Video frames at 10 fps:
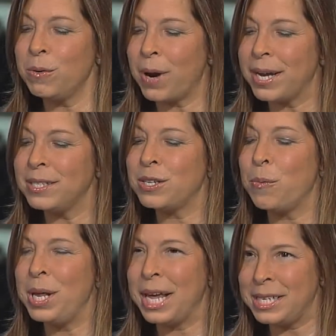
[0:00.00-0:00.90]
right. So
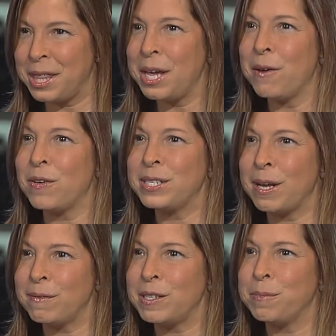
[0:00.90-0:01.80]
we like to think of
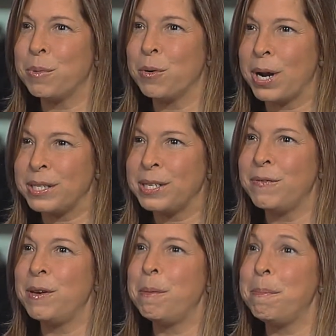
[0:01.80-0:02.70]
ourselves as
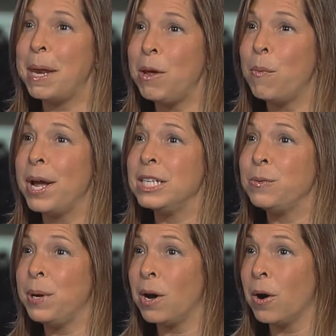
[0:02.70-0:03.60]
progressive, and in many ways
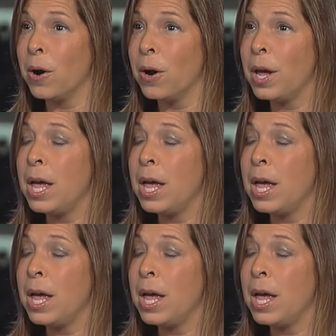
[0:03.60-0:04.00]
we are,